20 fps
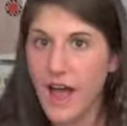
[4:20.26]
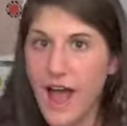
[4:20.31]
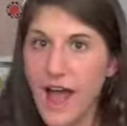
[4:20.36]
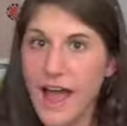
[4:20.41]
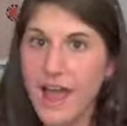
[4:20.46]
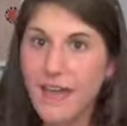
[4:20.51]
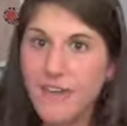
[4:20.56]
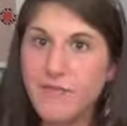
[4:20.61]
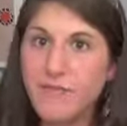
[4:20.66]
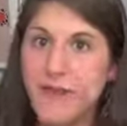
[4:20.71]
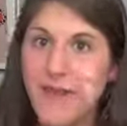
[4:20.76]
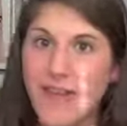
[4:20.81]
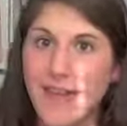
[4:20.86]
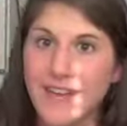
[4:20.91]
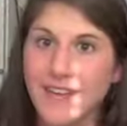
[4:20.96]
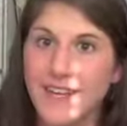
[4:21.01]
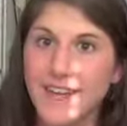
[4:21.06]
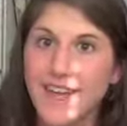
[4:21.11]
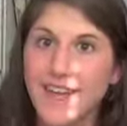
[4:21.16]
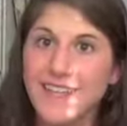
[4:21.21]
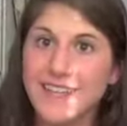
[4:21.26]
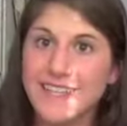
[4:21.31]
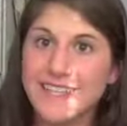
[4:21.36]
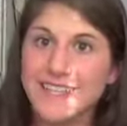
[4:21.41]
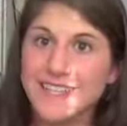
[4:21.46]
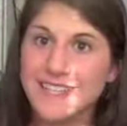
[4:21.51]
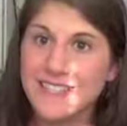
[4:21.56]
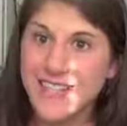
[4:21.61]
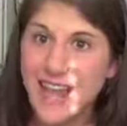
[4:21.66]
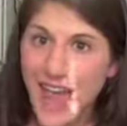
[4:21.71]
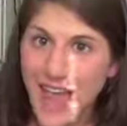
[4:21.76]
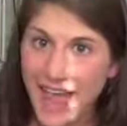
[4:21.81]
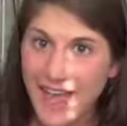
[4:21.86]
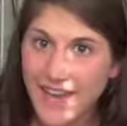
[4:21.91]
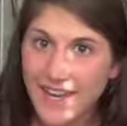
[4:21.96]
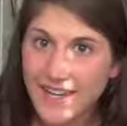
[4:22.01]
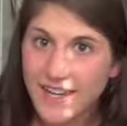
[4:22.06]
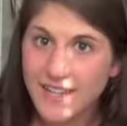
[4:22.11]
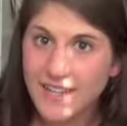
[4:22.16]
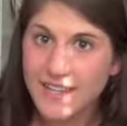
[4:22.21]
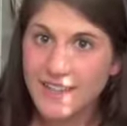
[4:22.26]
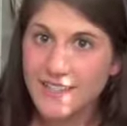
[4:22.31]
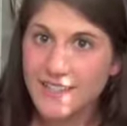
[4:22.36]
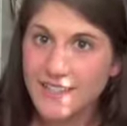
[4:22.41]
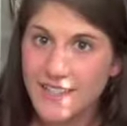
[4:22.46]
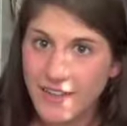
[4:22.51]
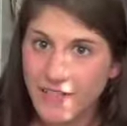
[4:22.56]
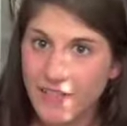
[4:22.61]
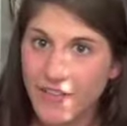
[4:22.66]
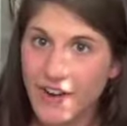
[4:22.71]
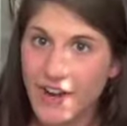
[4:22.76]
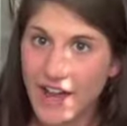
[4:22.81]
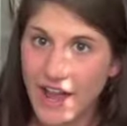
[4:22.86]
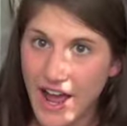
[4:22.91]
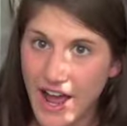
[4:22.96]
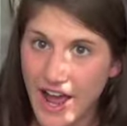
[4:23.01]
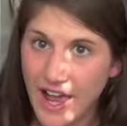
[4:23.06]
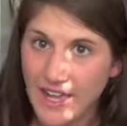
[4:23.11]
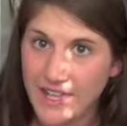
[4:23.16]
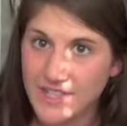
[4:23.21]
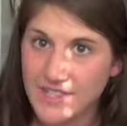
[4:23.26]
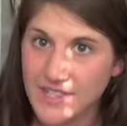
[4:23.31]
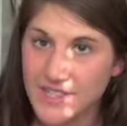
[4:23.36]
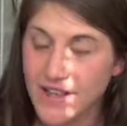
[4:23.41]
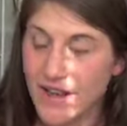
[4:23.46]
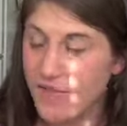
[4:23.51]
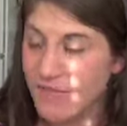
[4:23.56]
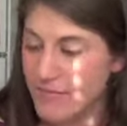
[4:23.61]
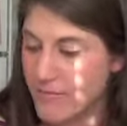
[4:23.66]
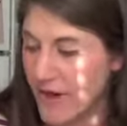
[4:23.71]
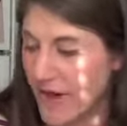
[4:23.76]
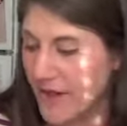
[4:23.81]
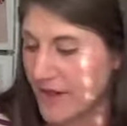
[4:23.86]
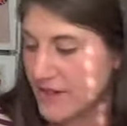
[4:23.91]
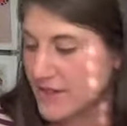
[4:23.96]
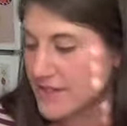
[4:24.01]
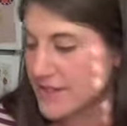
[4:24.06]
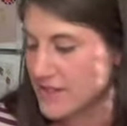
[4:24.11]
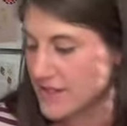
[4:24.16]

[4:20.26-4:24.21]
I have made 10 different kinds of mug